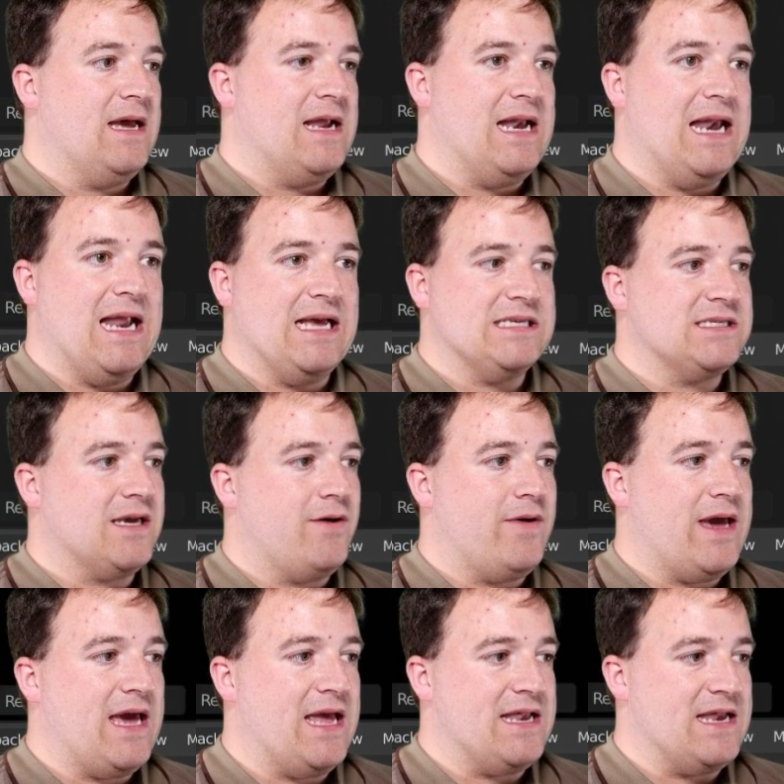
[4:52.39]
Let's go
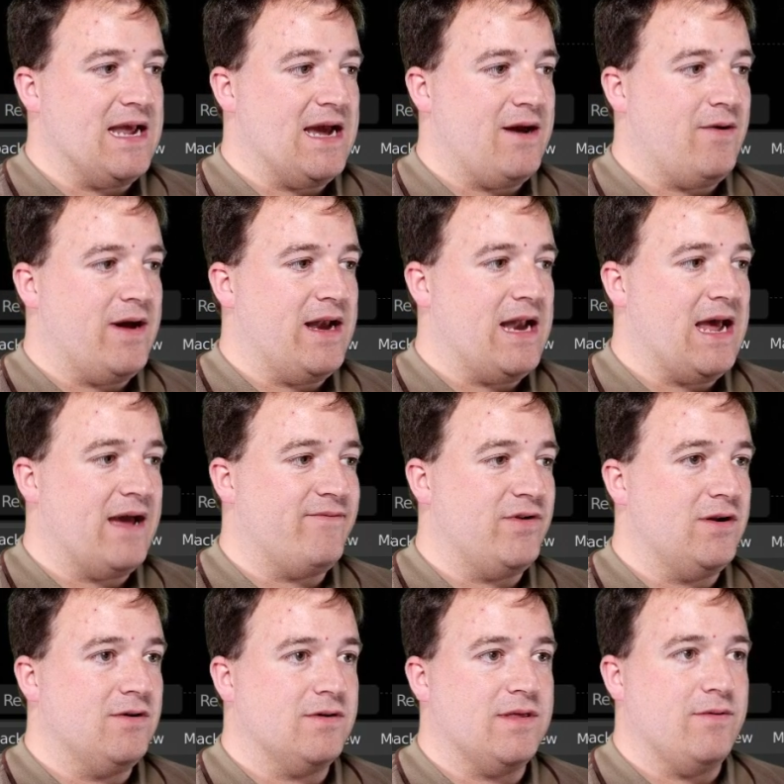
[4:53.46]
ahead now and have a
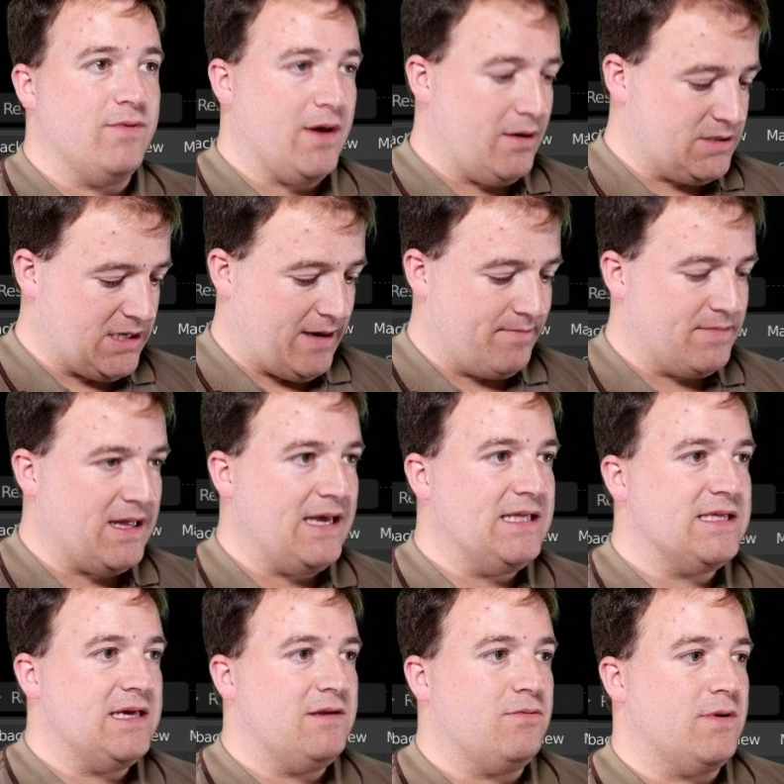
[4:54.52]
look. There we go, it's
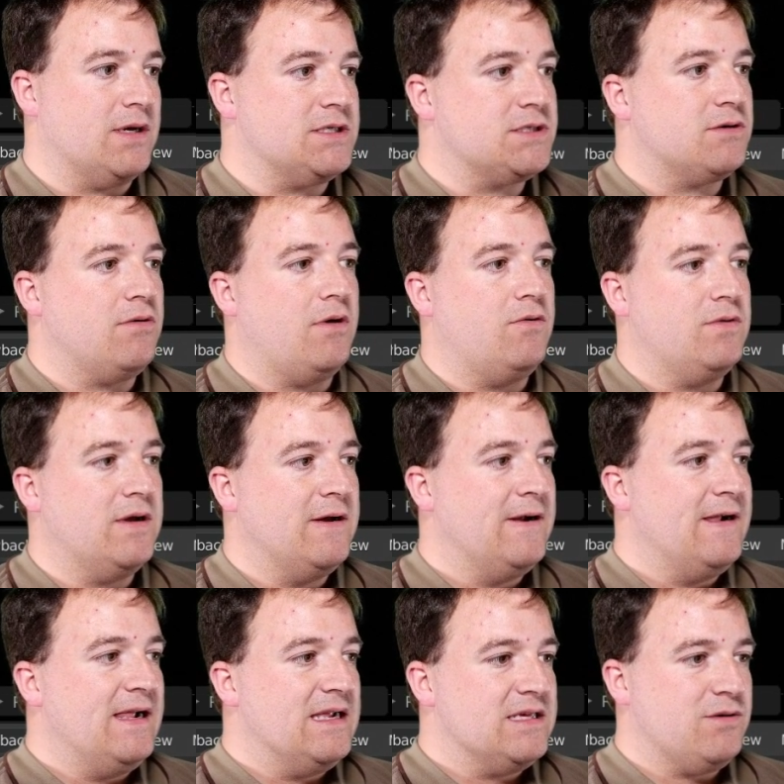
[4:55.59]
updated when I scrolled.
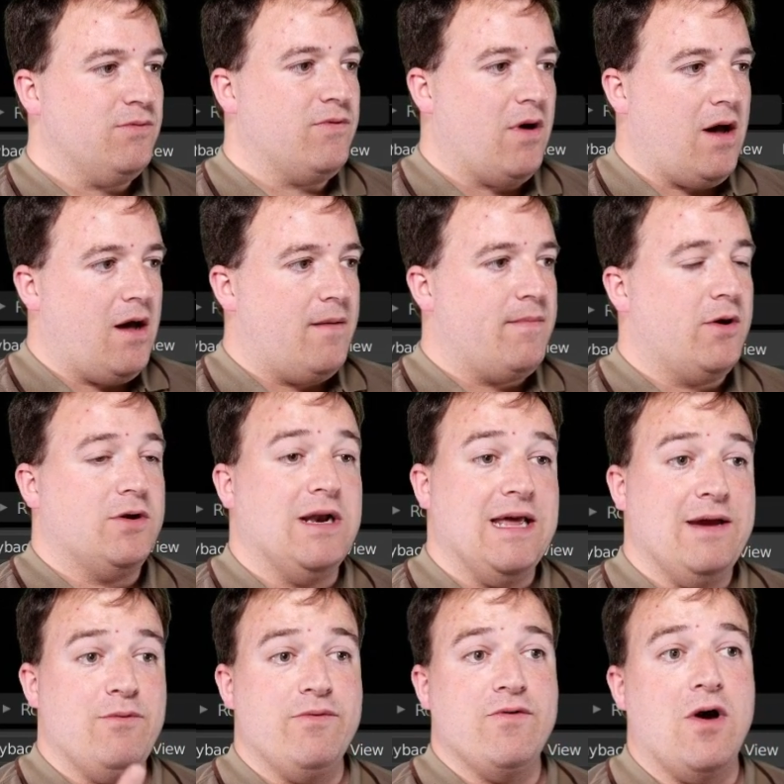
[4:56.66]
So we've got our model
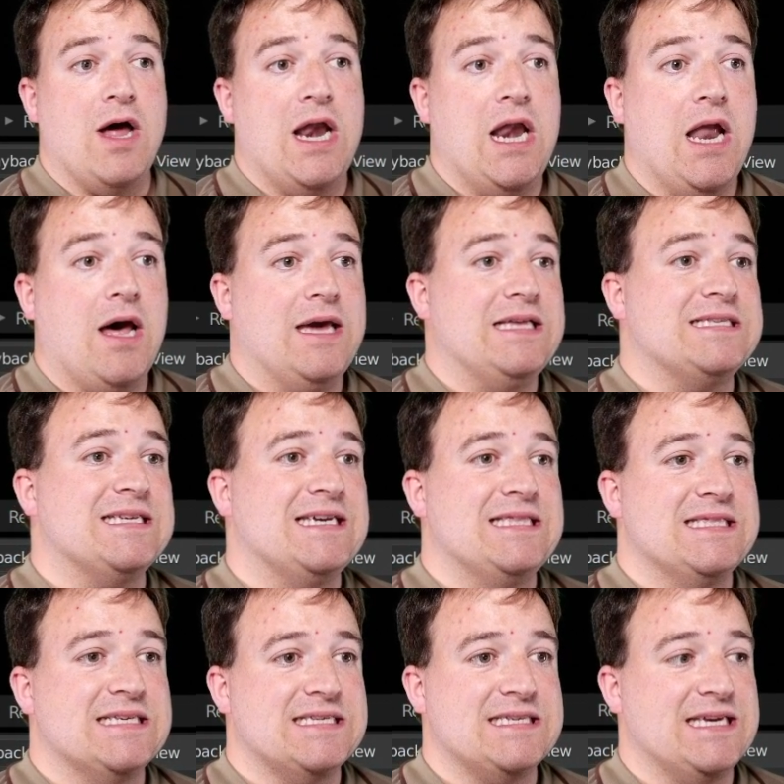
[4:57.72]
here, we've got a light in
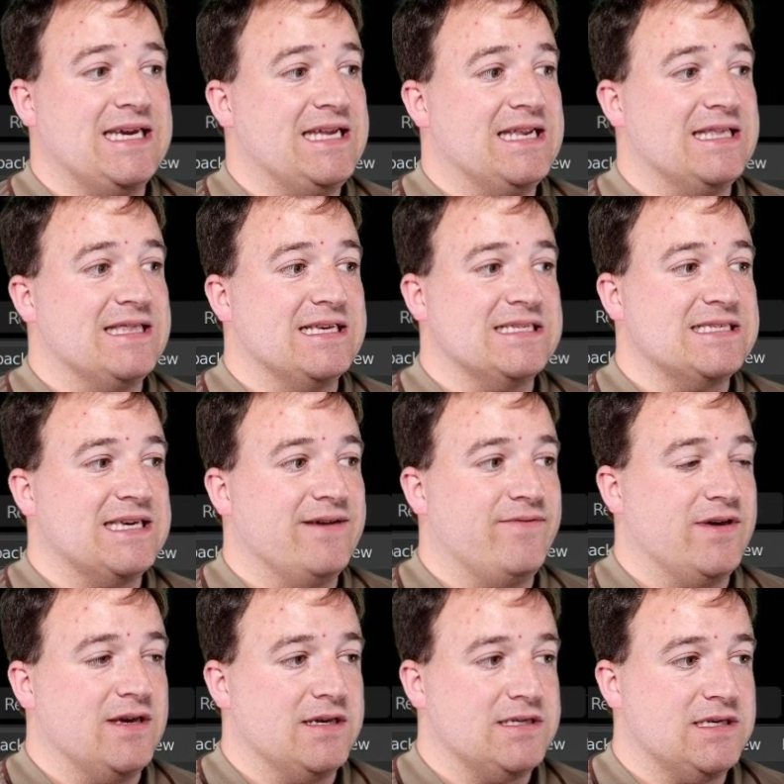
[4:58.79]
the scene that's giving us